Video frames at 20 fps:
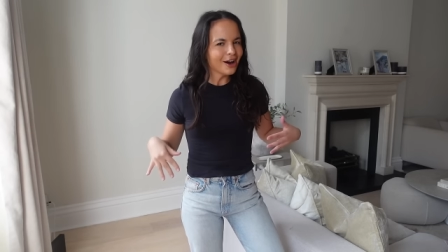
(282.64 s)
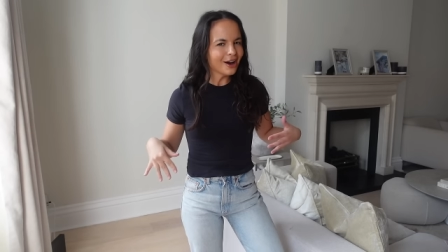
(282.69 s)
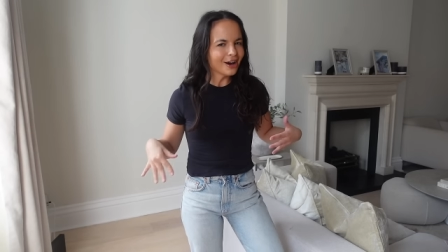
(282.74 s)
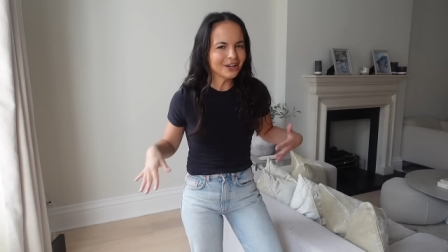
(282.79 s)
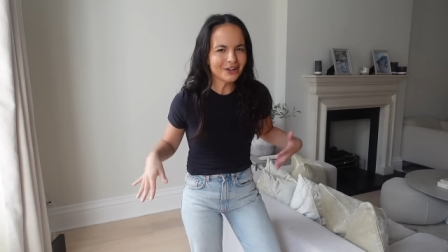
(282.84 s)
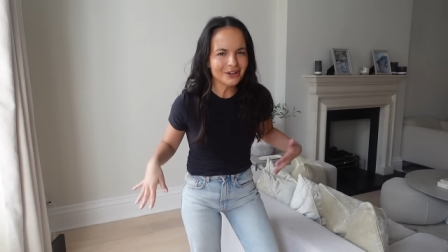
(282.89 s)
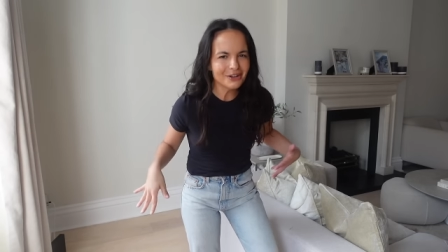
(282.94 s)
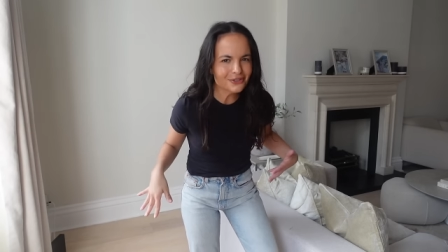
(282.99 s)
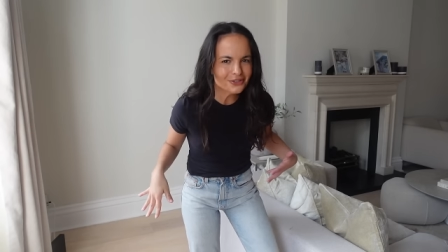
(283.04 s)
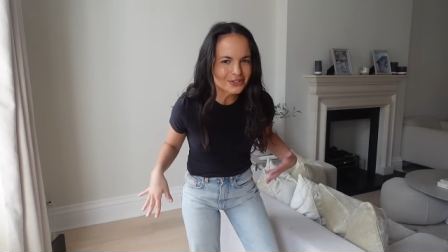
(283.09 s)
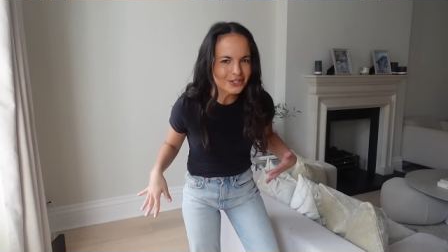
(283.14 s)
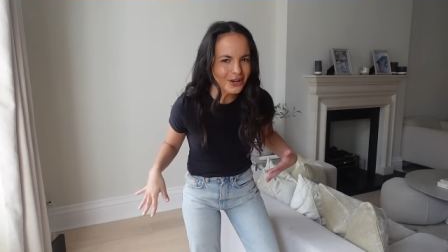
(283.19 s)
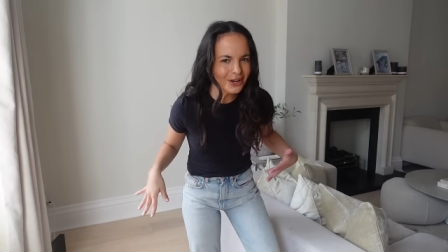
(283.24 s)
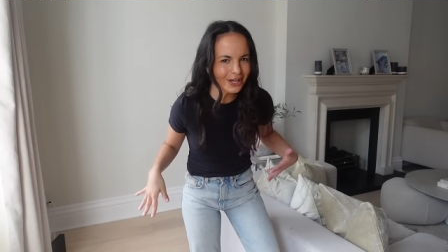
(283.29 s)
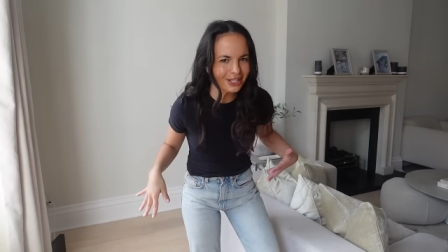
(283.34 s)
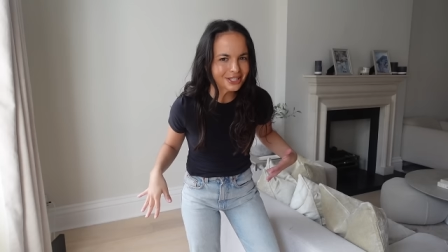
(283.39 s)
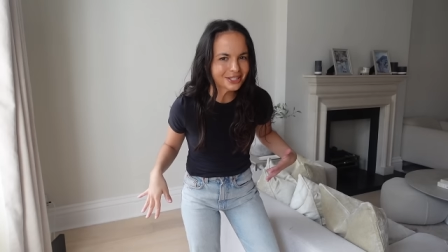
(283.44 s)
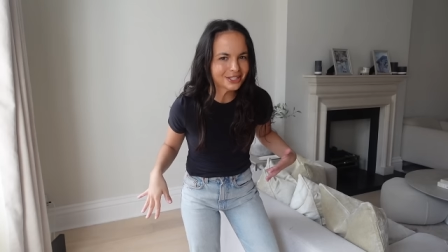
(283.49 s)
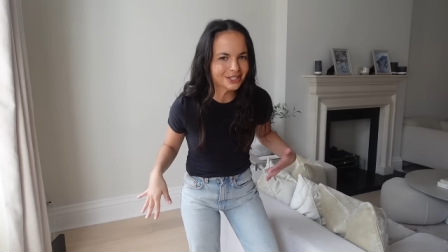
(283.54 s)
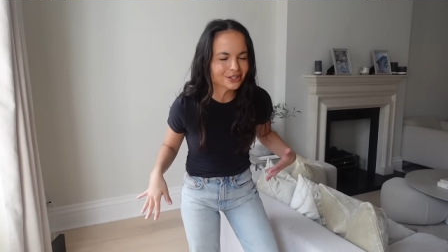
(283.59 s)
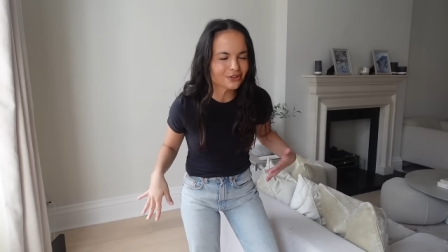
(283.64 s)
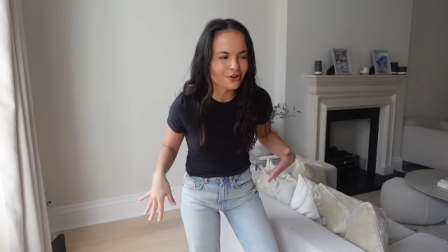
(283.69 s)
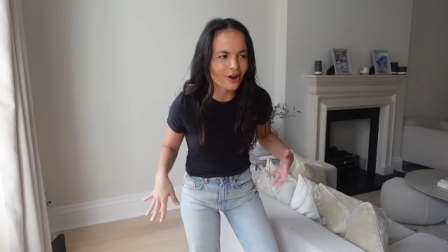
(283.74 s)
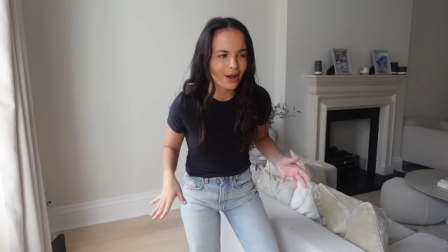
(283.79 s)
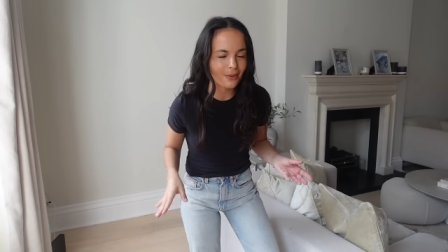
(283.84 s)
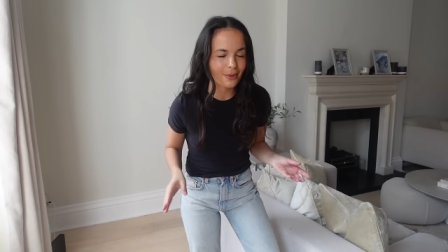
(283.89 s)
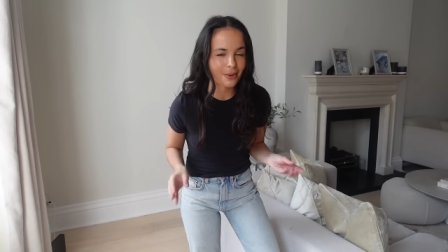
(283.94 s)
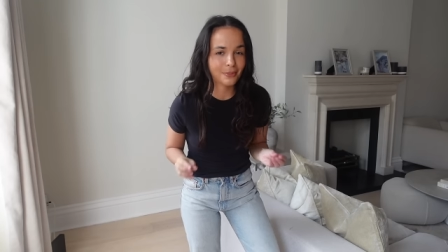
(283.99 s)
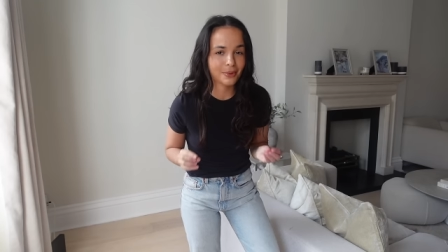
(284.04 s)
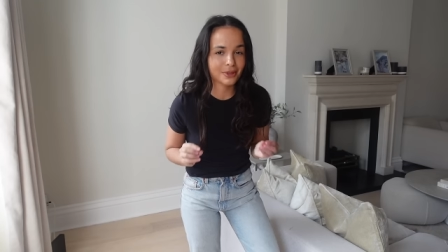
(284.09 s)
I don't even know how to
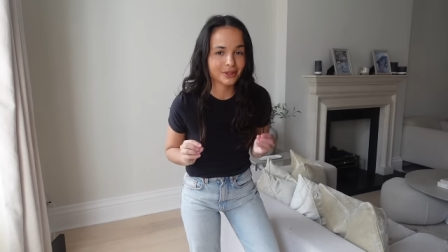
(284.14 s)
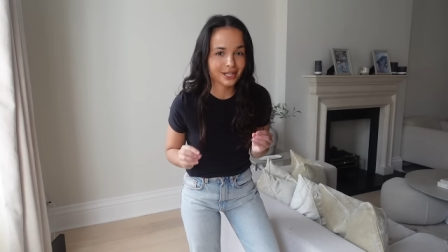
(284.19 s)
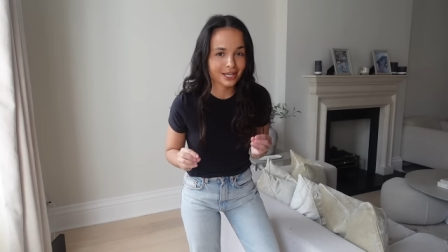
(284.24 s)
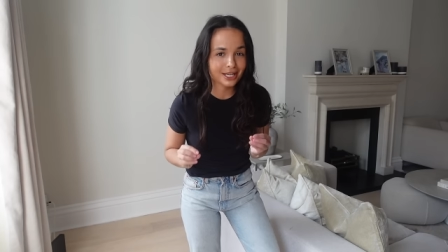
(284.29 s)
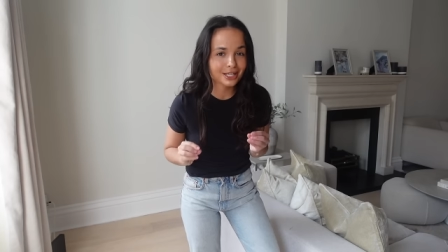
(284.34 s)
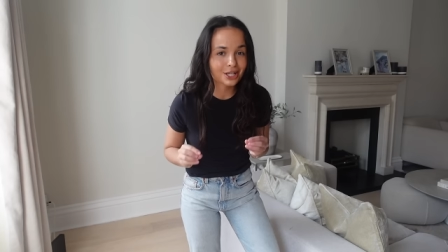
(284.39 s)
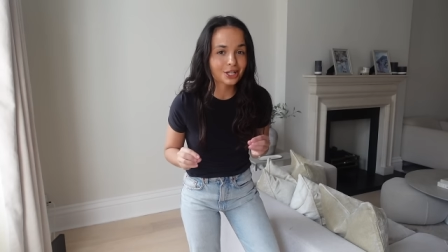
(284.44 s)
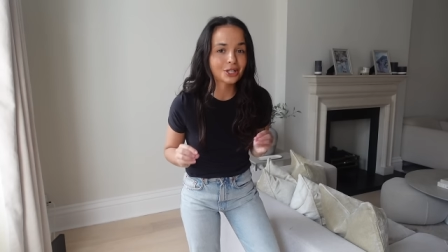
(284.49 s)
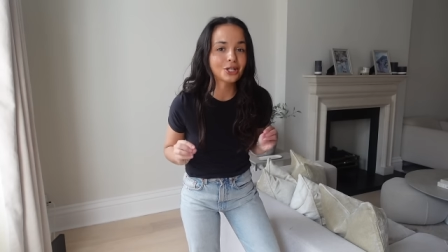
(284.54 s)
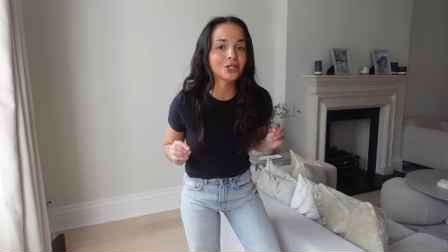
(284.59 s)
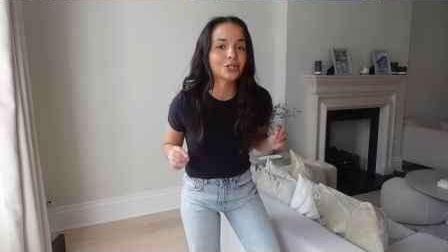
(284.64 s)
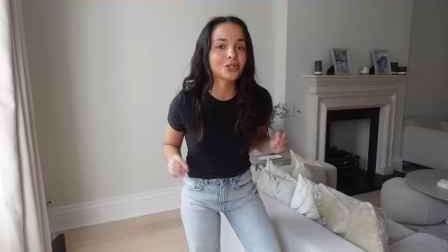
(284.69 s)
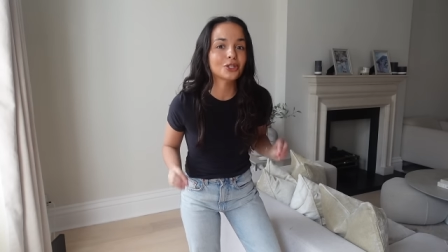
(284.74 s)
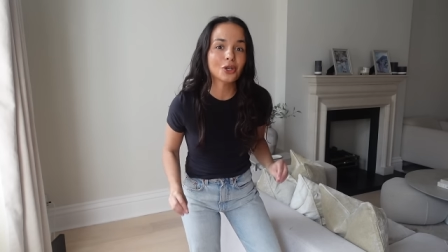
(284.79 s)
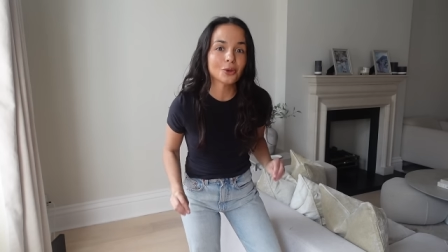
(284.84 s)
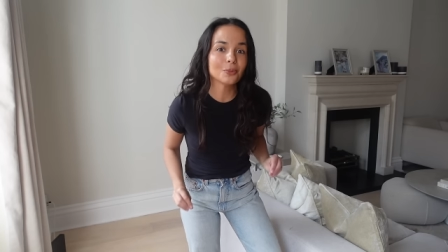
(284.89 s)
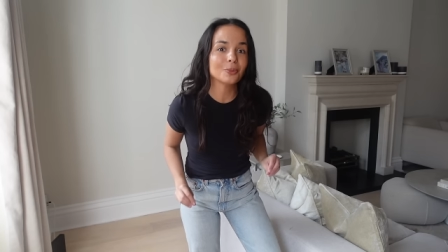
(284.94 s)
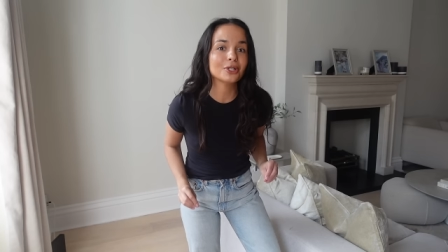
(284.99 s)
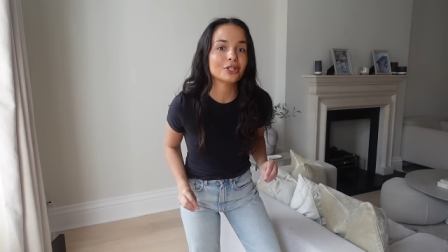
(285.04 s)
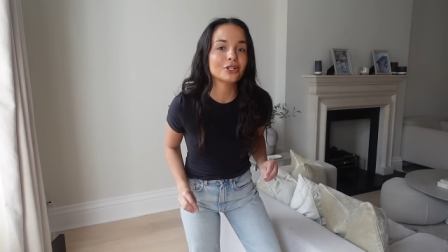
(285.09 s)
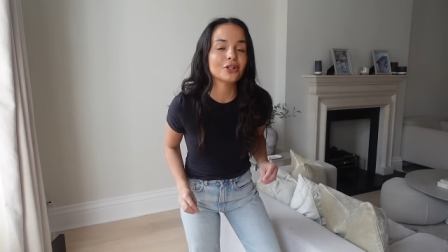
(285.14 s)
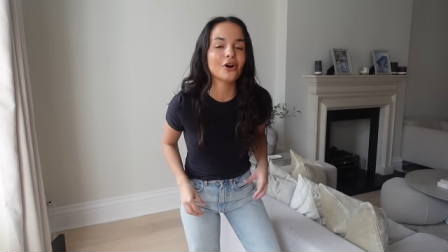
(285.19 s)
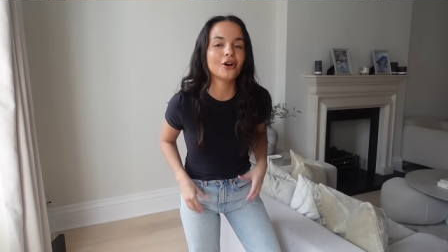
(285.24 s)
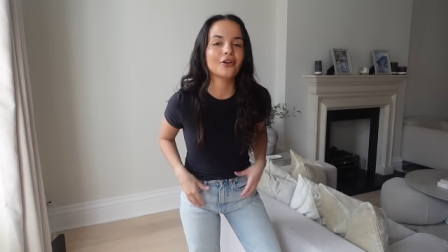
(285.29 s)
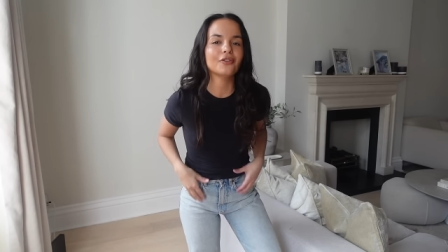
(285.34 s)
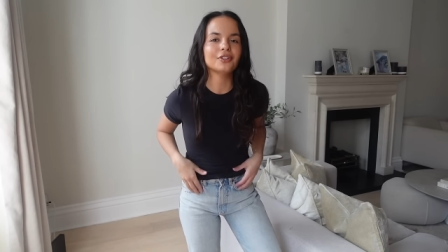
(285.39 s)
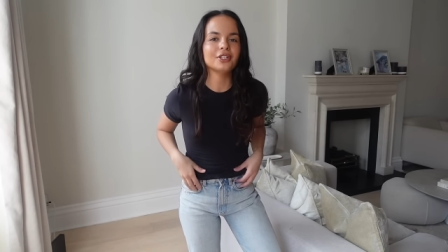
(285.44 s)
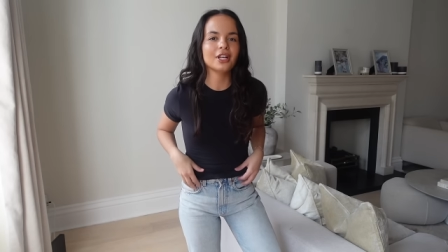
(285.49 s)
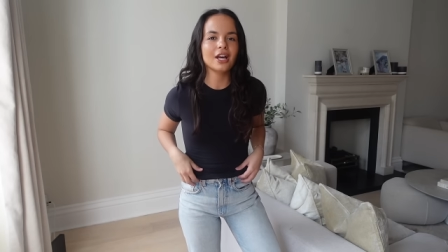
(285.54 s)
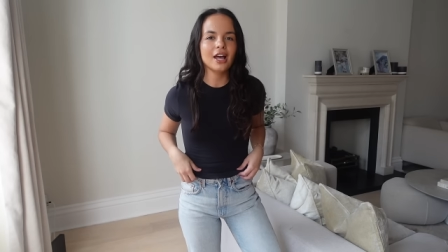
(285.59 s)
describe it, but these are super
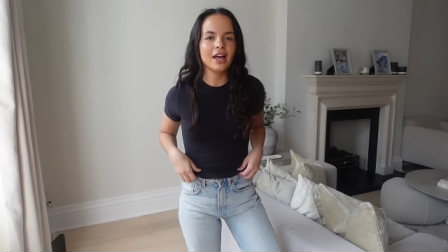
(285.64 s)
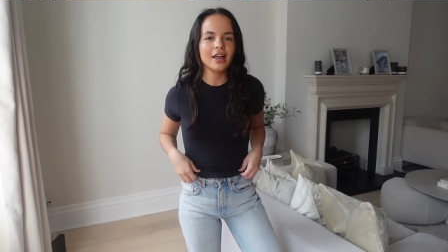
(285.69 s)
soft.